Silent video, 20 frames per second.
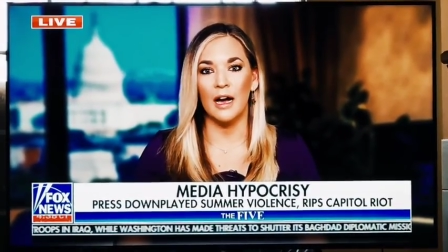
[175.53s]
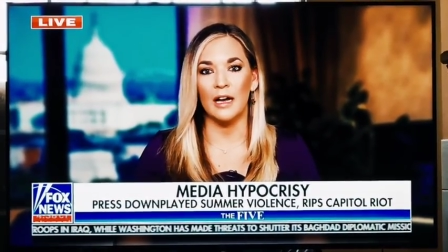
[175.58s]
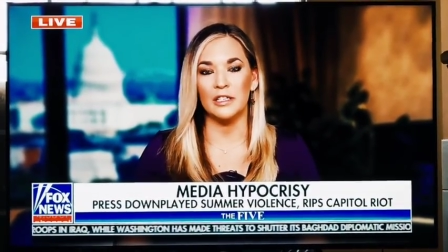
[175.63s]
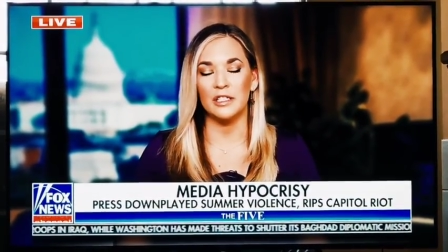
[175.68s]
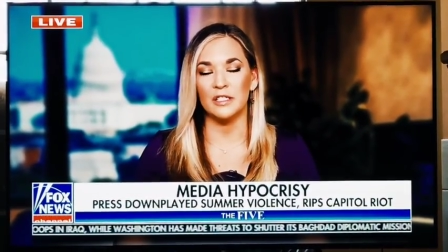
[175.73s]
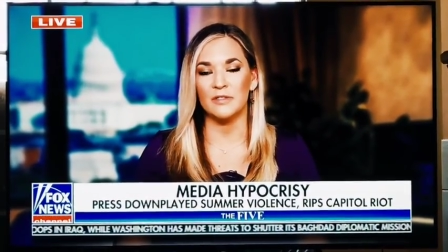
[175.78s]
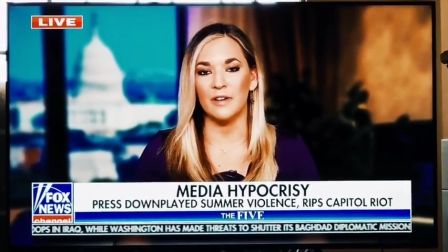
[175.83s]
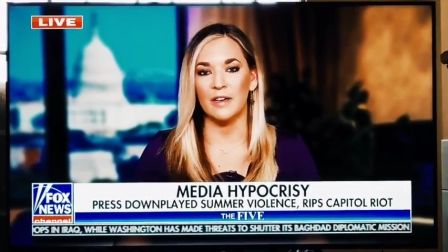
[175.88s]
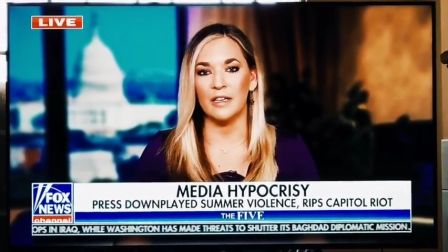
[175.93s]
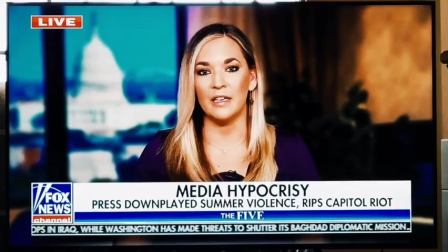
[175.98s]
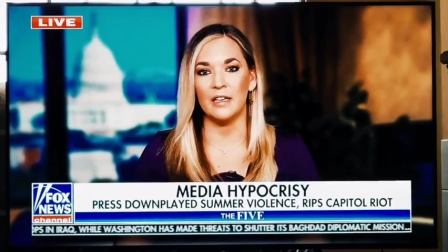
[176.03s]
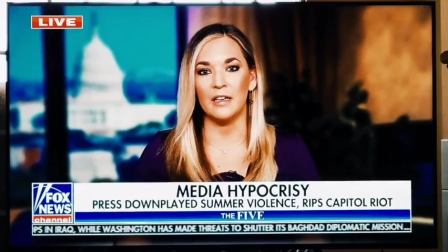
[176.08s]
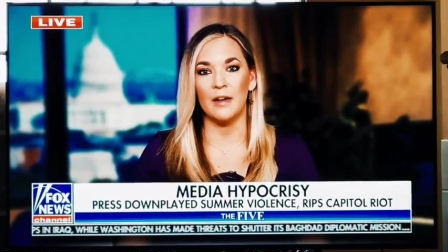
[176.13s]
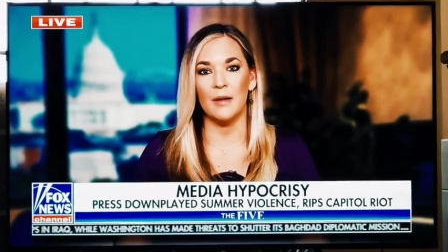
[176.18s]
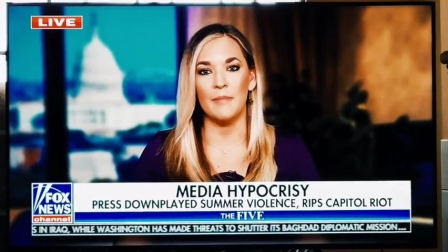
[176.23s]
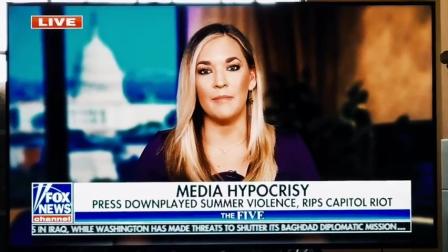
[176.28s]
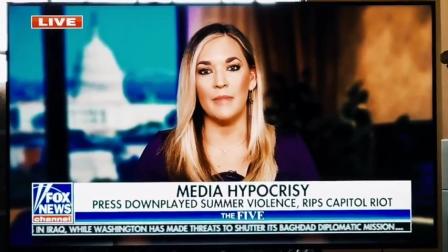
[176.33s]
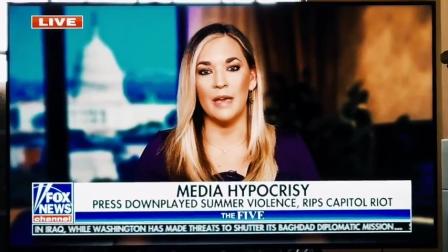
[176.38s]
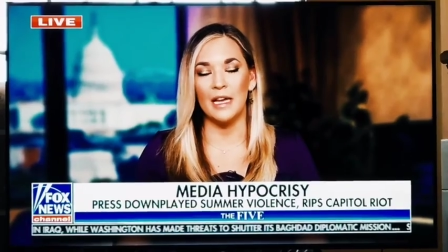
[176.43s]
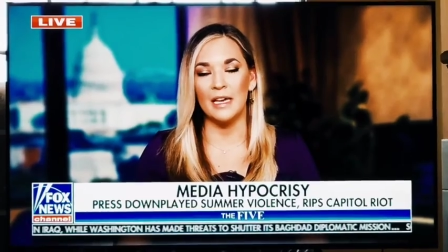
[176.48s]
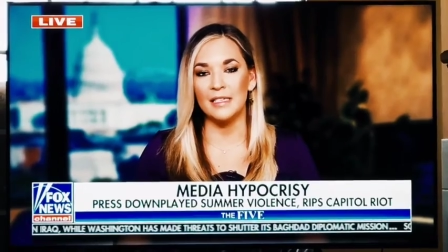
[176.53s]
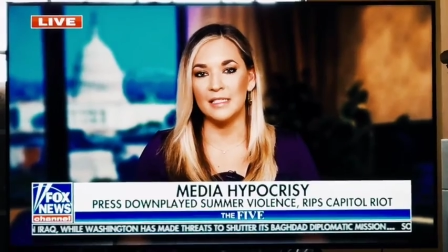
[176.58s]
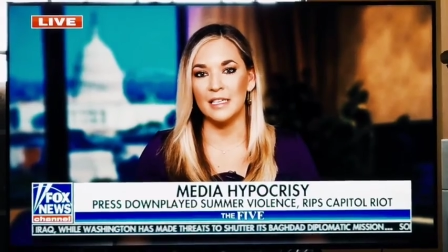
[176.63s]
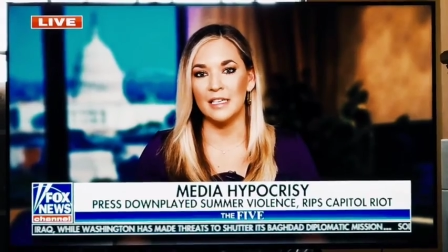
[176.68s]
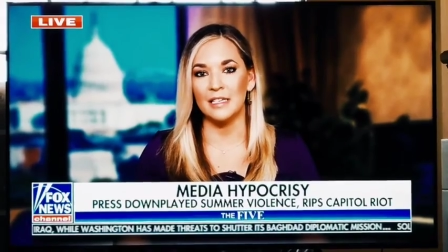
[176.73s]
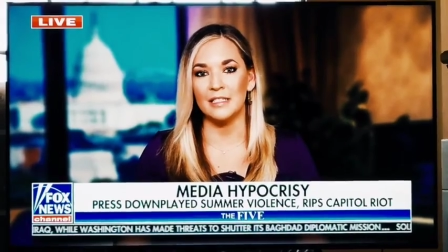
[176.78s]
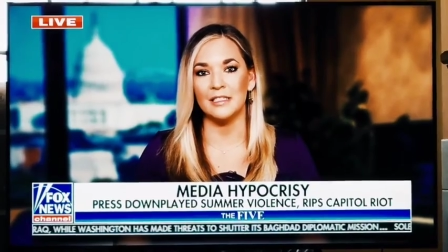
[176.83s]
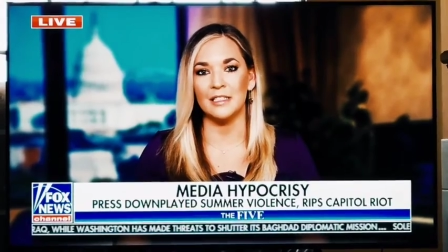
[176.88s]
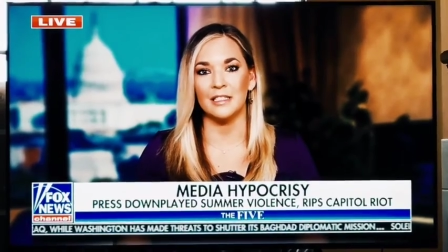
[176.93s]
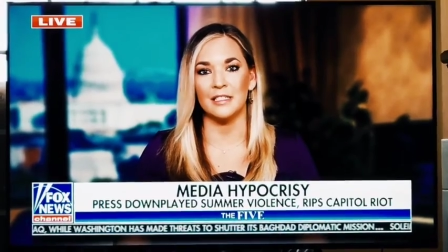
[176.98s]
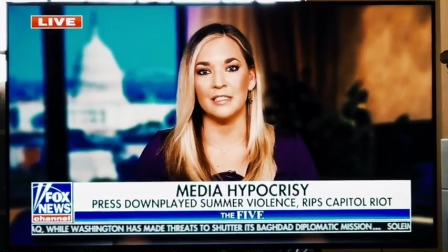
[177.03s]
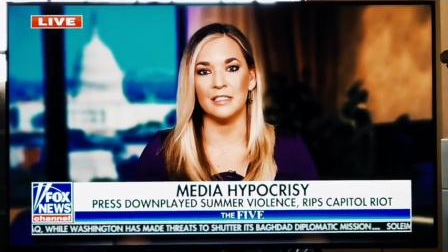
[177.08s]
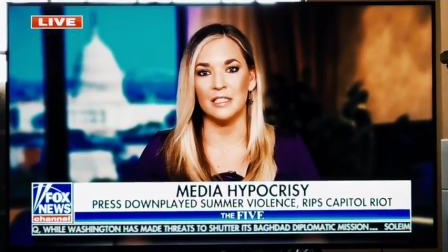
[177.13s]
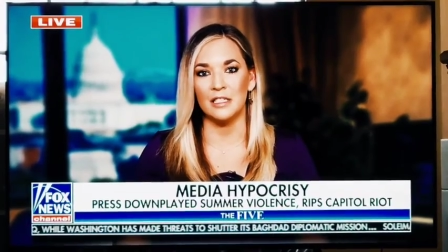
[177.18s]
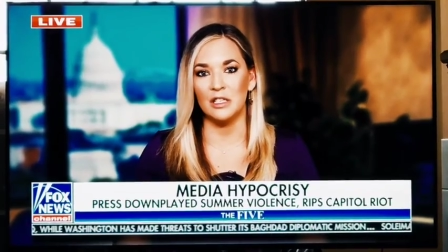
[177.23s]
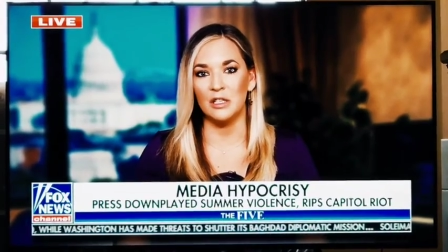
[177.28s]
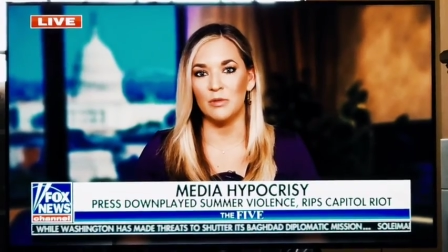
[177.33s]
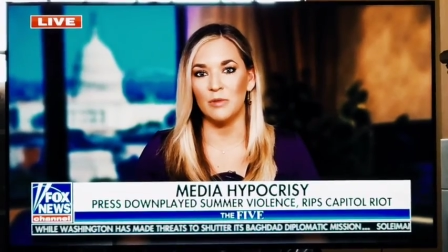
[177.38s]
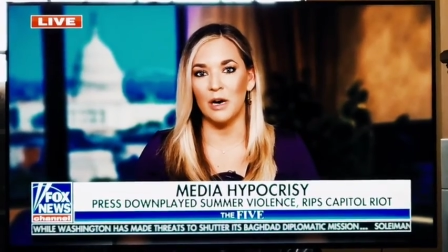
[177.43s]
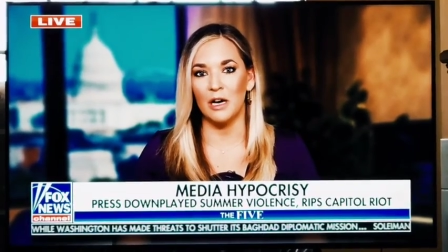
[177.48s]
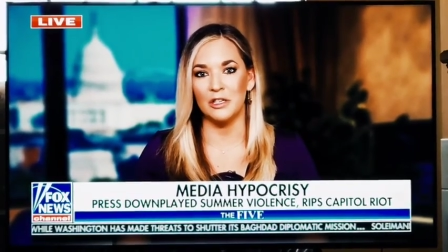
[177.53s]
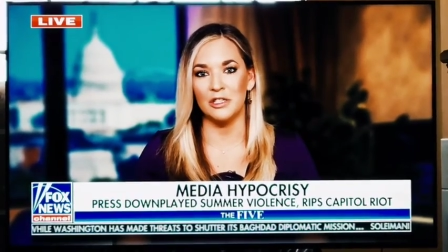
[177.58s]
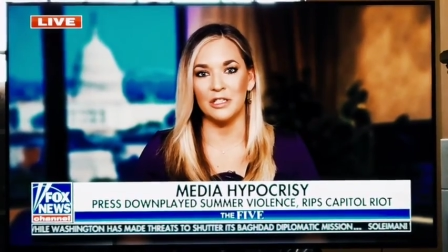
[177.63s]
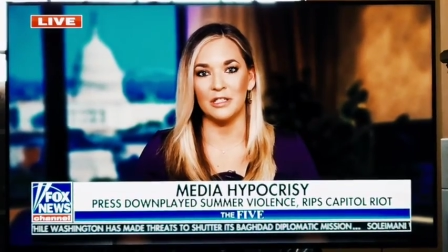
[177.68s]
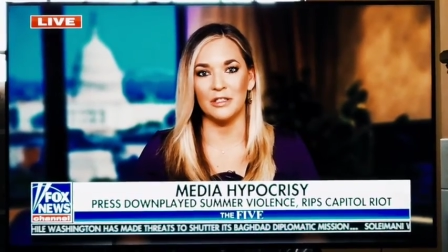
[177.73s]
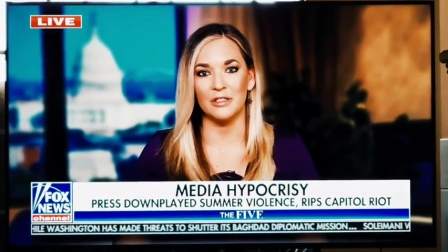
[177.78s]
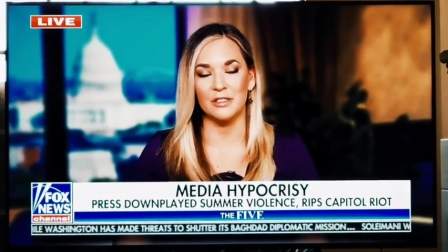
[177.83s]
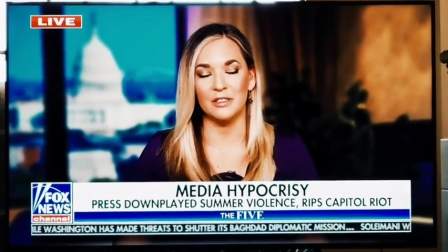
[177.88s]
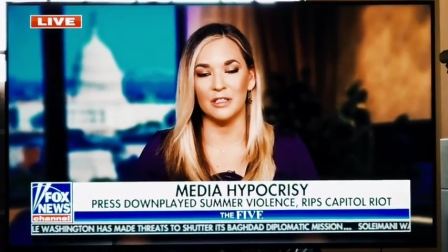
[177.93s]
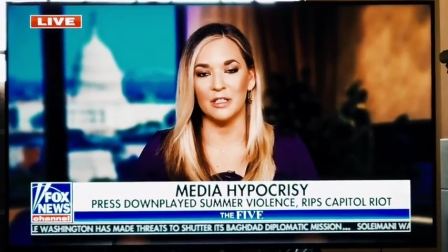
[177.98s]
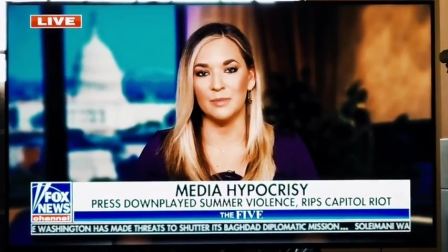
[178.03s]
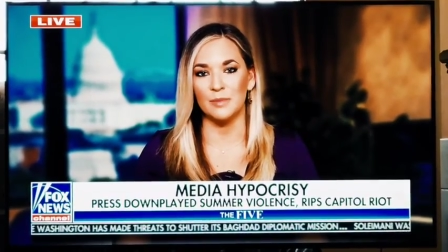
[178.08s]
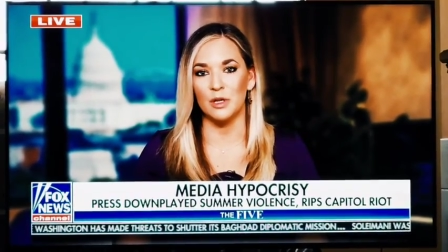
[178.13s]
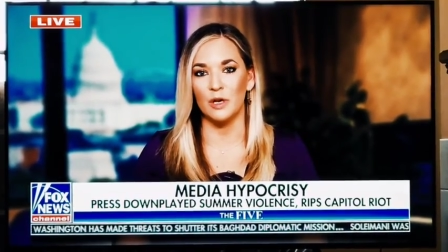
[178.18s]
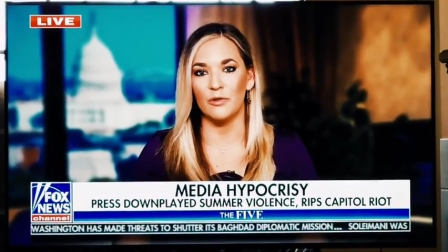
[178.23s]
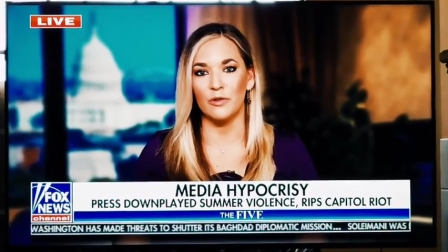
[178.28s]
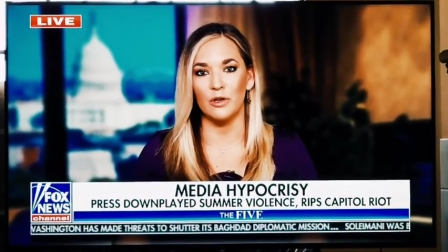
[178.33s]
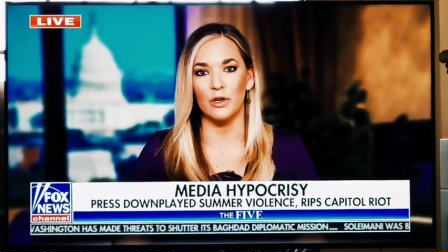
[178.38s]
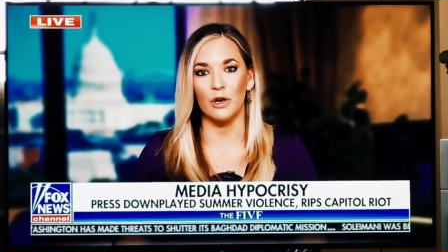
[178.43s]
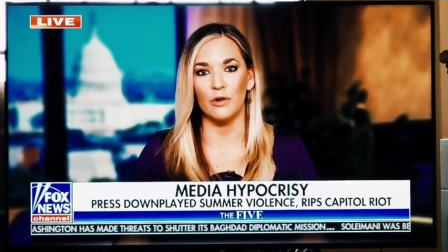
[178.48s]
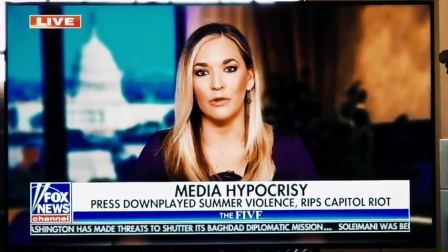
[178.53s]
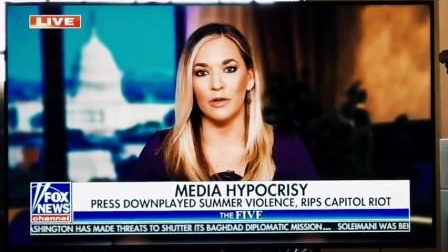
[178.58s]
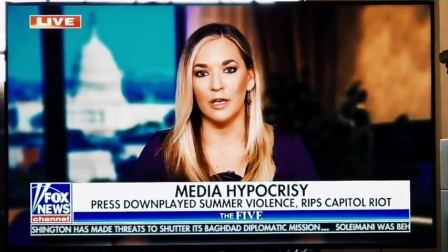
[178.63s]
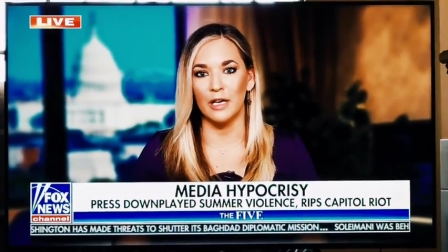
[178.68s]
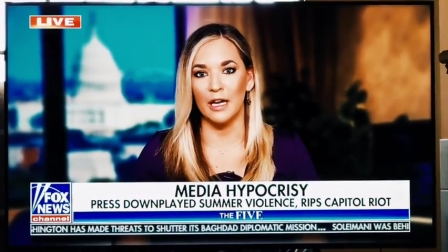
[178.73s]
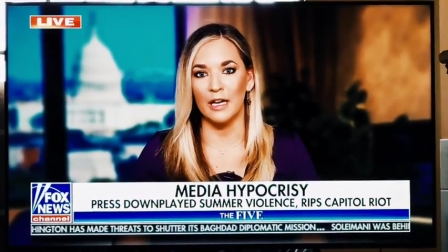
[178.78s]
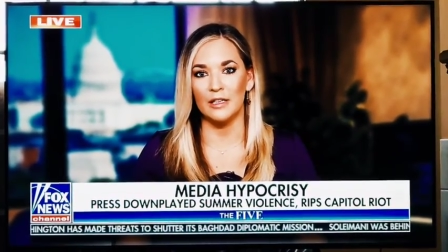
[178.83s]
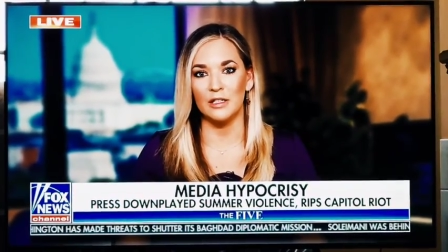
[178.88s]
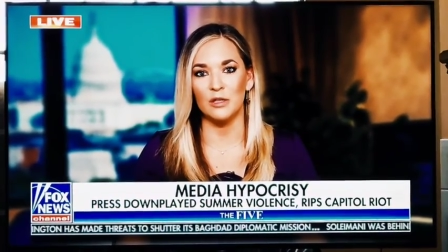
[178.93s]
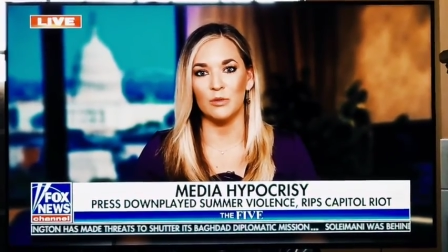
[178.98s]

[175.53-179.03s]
I just find it amazing to continue watching those clips over and over again,